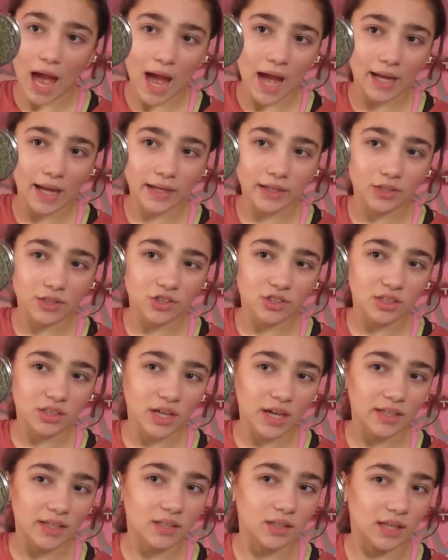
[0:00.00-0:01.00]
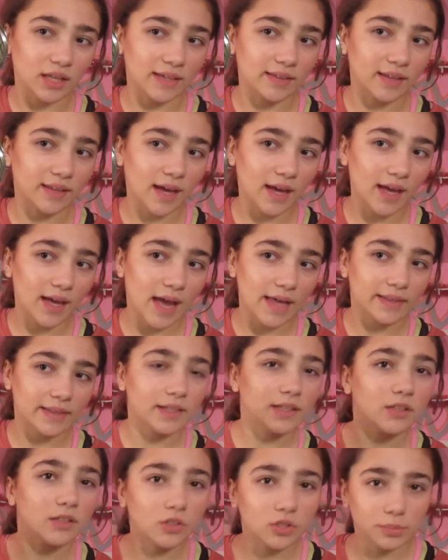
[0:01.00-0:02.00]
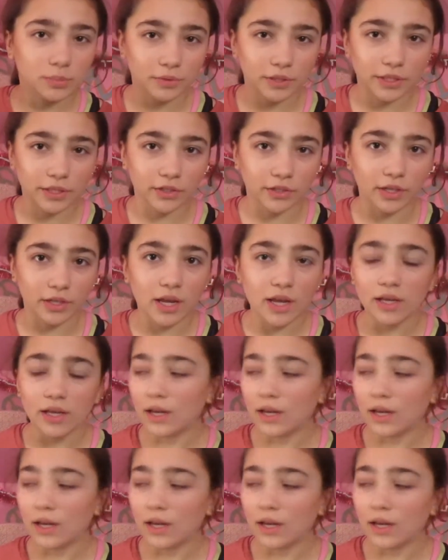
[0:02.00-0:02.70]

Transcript: I actually kind of like that. I think it looks pretty good.